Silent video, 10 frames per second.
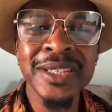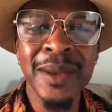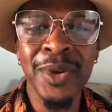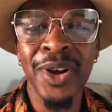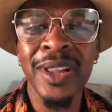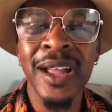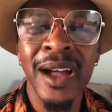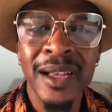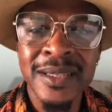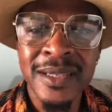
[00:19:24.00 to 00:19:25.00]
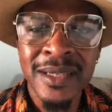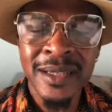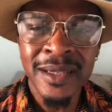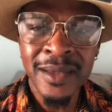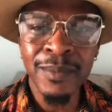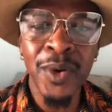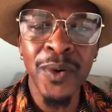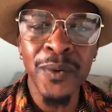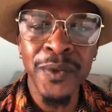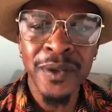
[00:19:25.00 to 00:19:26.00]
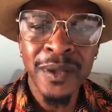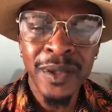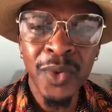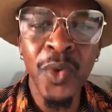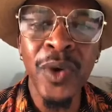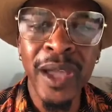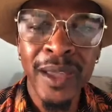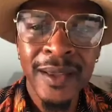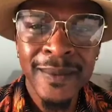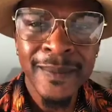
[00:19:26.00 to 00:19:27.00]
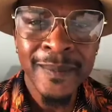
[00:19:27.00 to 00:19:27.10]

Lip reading: to change them gun laws. Move. Go away.